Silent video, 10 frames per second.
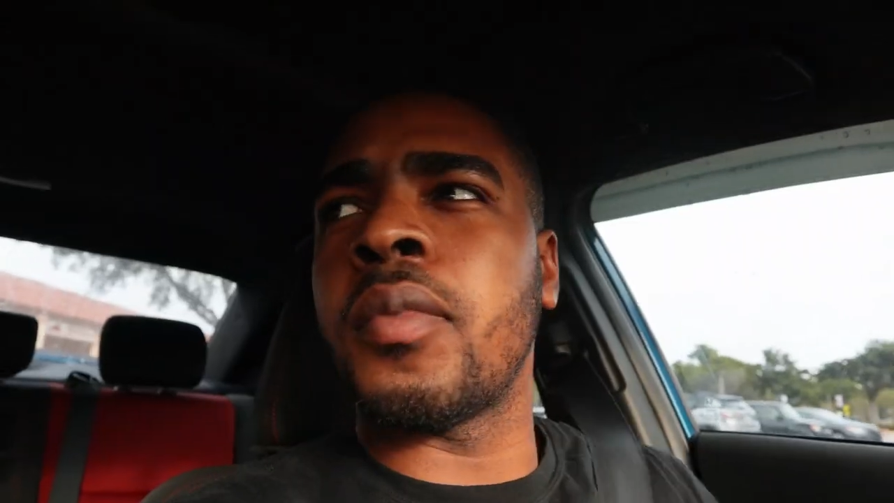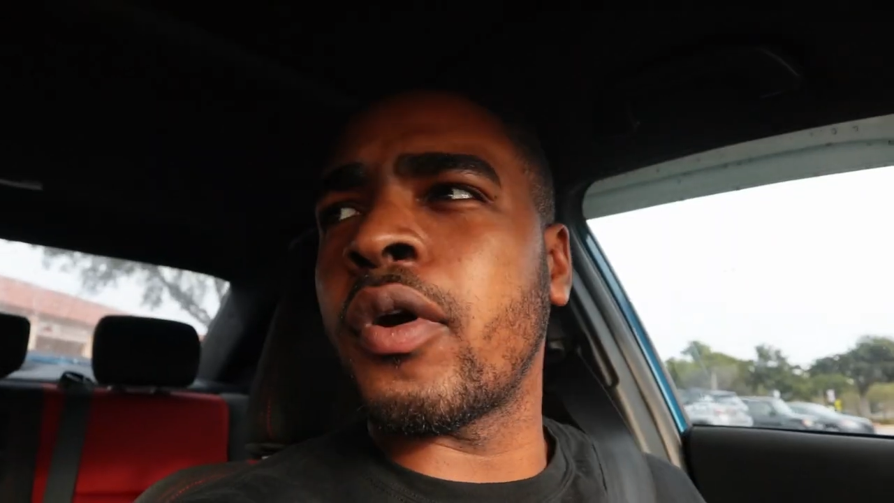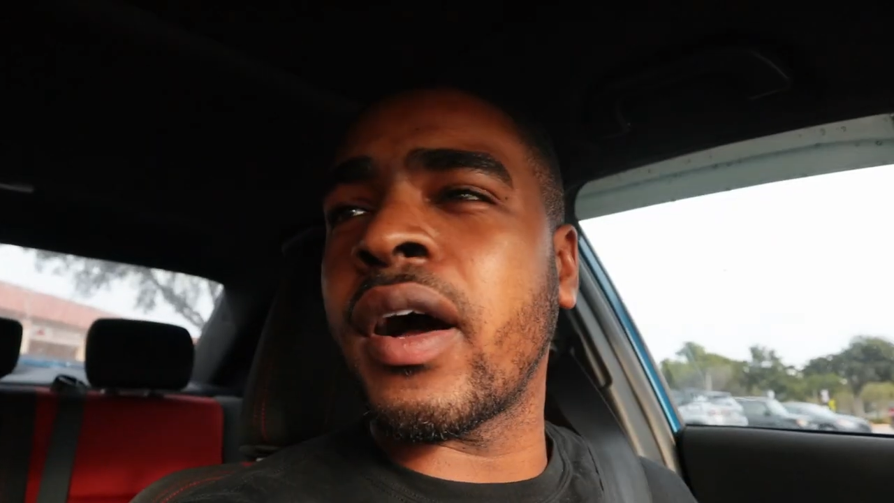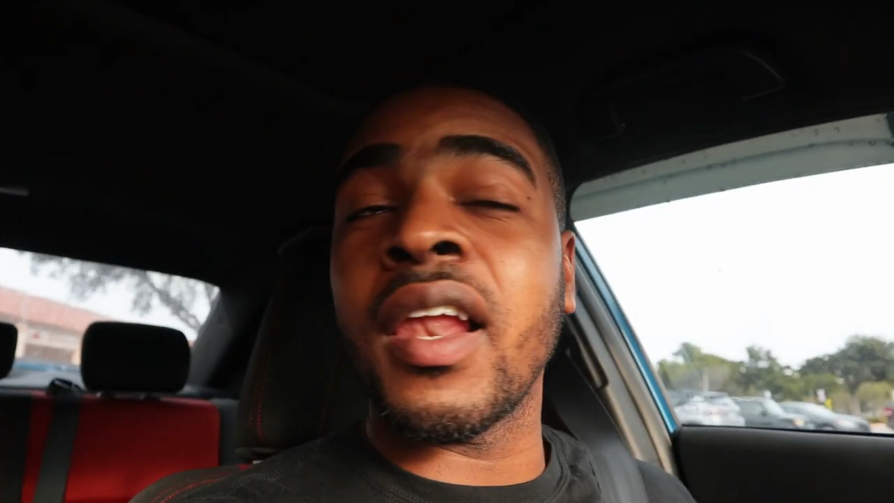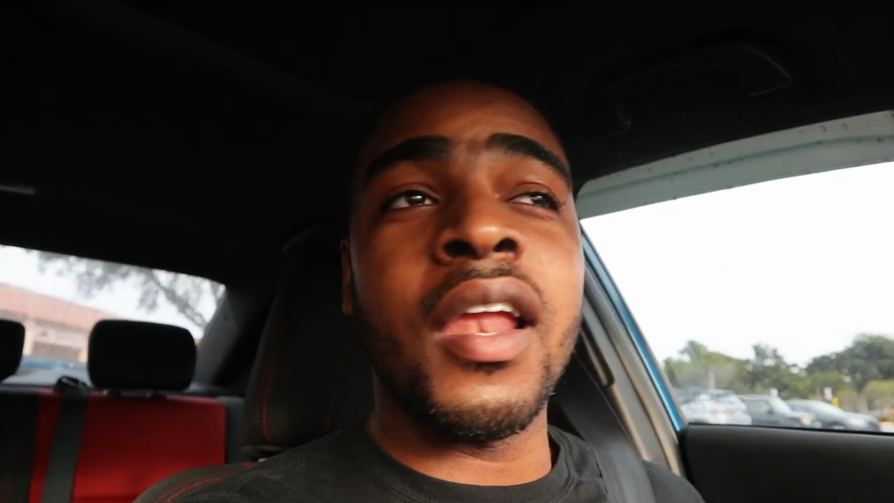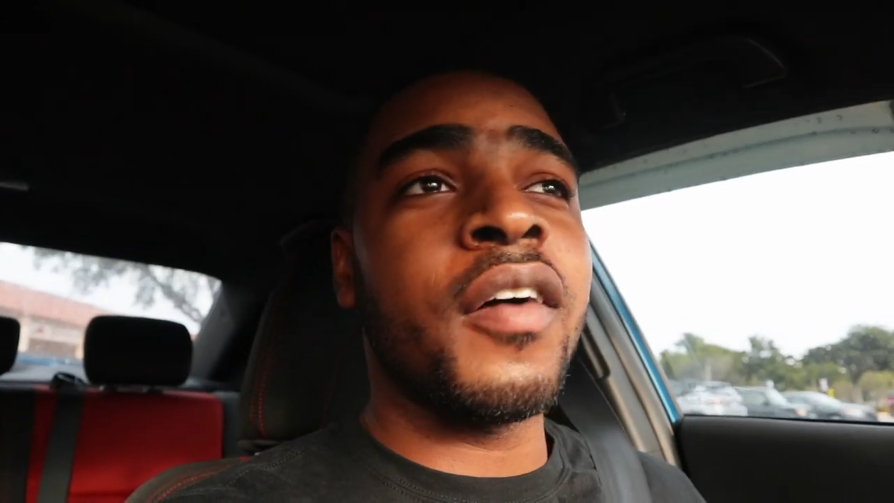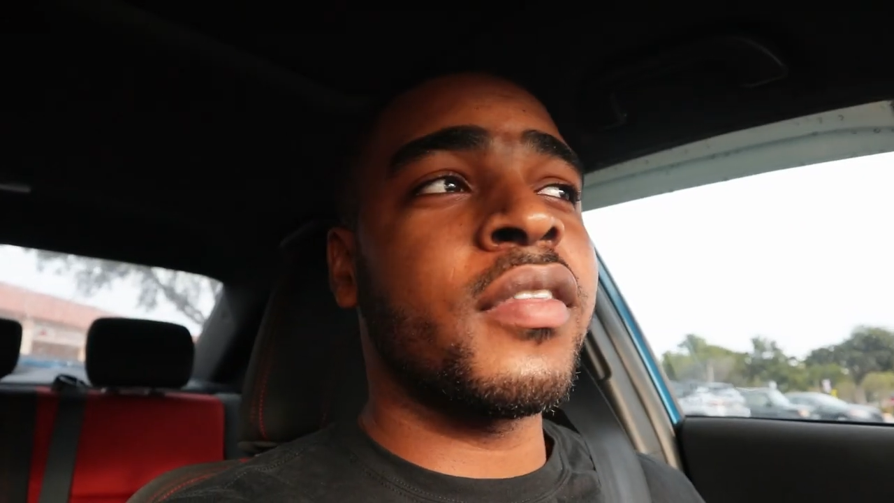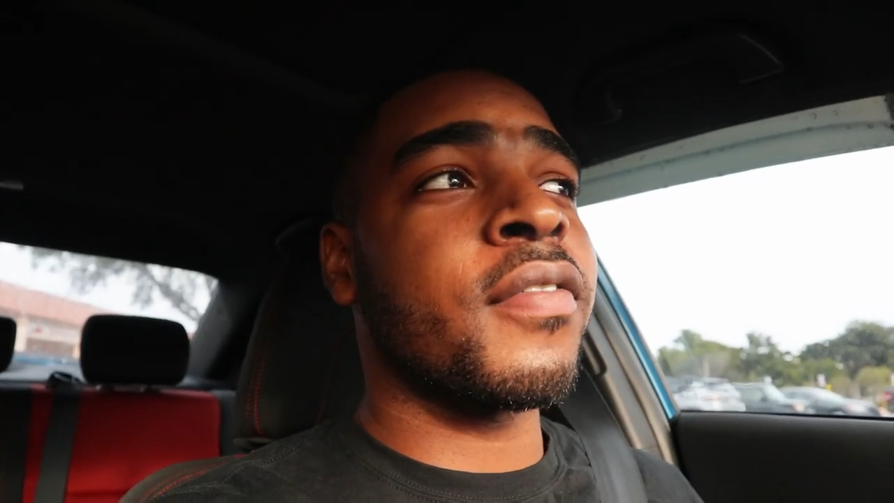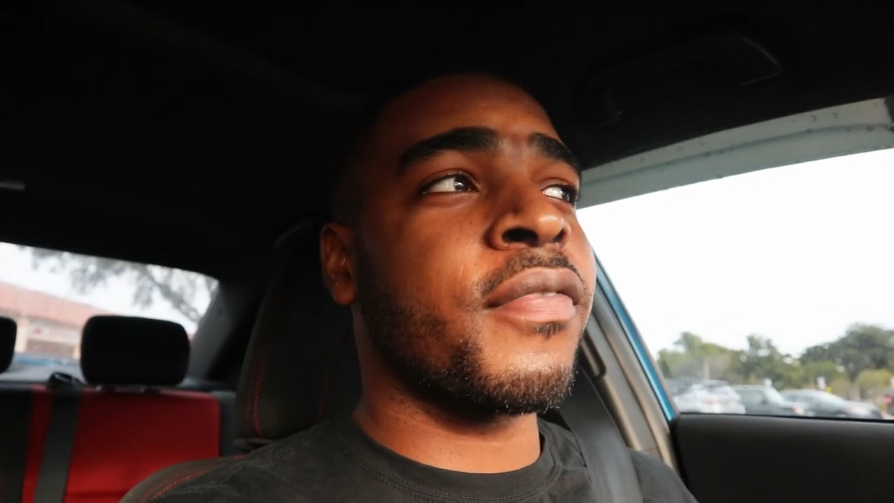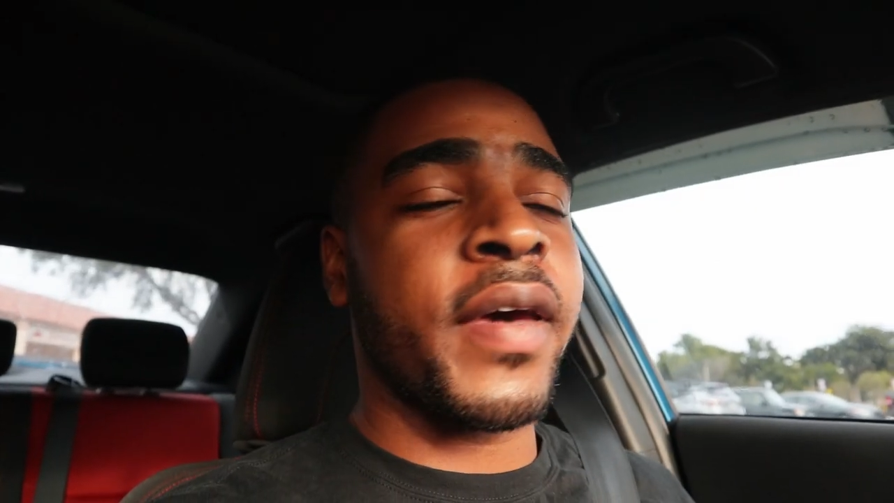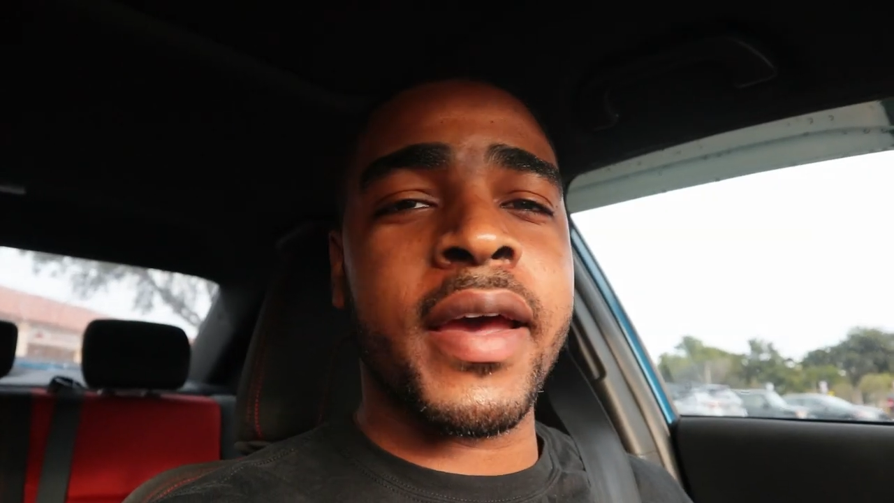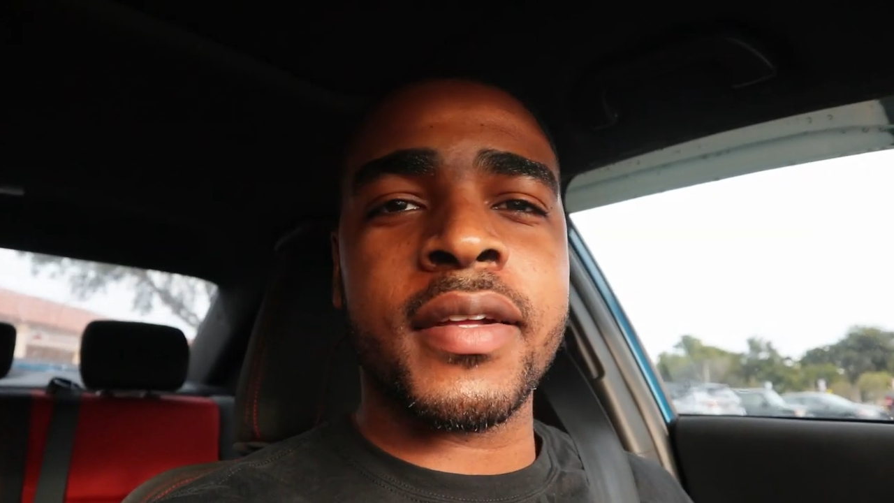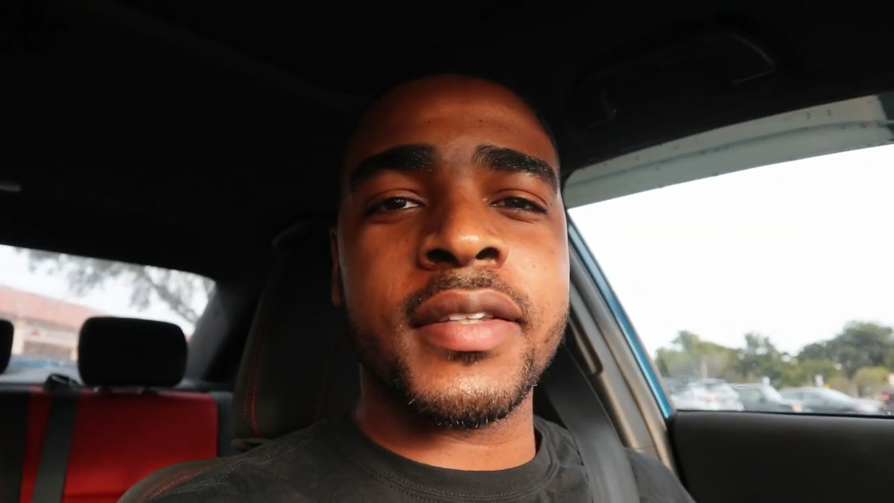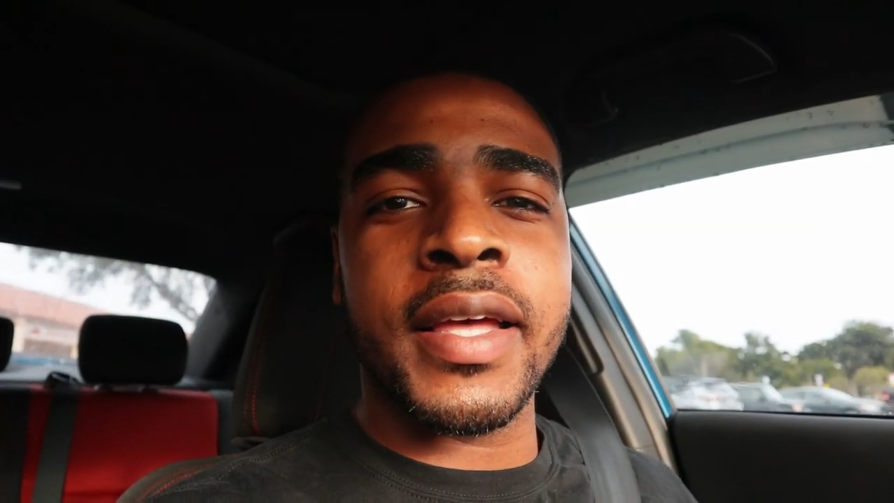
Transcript: Bro, I love the fact